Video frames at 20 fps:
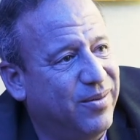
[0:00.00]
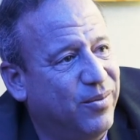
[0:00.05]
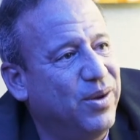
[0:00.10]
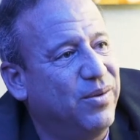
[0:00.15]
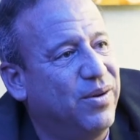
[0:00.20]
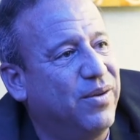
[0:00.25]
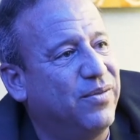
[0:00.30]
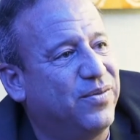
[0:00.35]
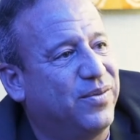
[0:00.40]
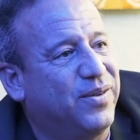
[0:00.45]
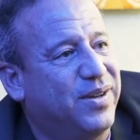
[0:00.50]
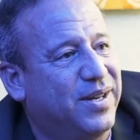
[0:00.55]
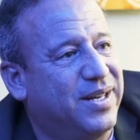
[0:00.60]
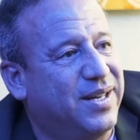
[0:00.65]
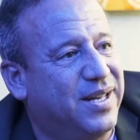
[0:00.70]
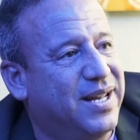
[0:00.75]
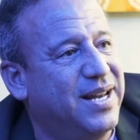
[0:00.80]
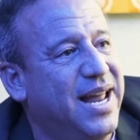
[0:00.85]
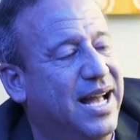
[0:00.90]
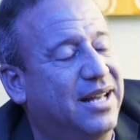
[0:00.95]
We yeah. have
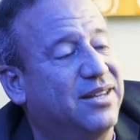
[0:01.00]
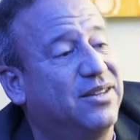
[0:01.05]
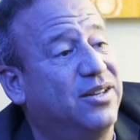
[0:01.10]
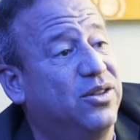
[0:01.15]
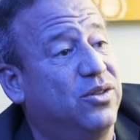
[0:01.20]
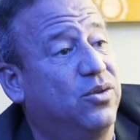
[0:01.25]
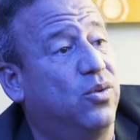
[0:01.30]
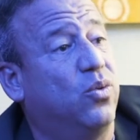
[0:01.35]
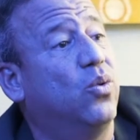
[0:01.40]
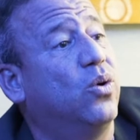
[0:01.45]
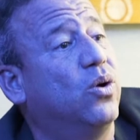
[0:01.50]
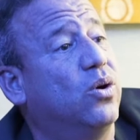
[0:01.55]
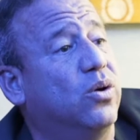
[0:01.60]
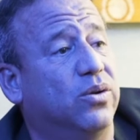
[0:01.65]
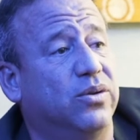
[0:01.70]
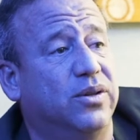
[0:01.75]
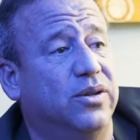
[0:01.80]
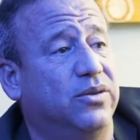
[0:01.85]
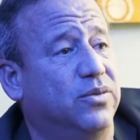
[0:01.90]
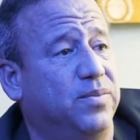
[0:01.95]
connected the
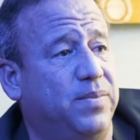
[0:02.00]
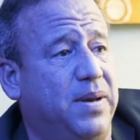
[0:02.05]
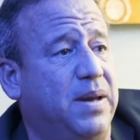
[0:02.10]
world. There's mm-hmm.